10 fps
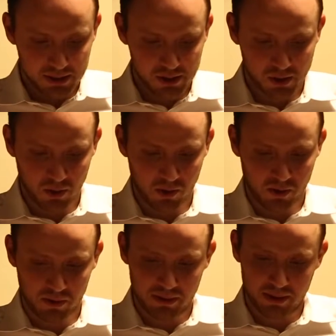
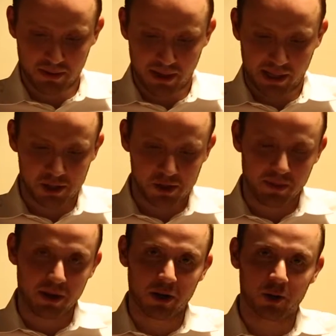So I guess the
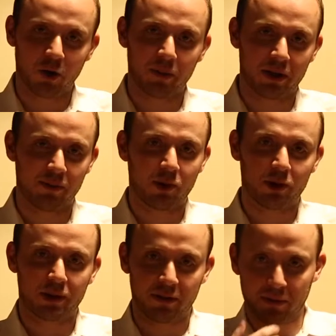better you know me, the more
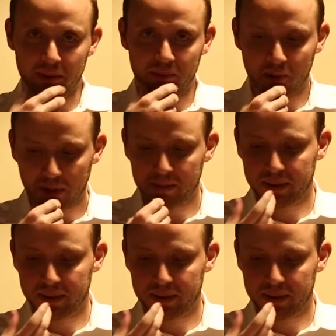you'll get from the book.